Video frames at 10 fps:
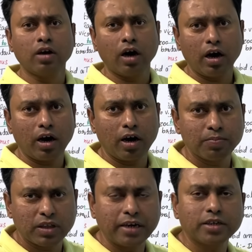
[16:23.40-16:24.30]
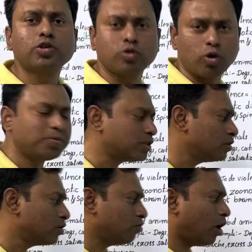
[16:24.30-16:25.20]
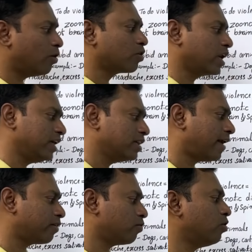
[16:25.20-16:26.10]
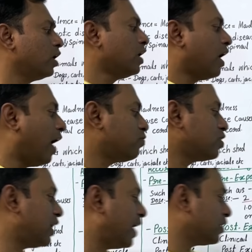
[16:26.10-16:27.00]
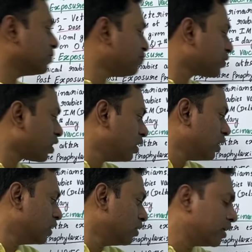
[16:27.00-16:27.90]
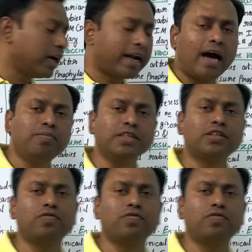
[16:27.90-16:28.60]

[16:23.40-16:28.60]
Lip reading: that is soaps. We have to clean that wound. After that, the rabies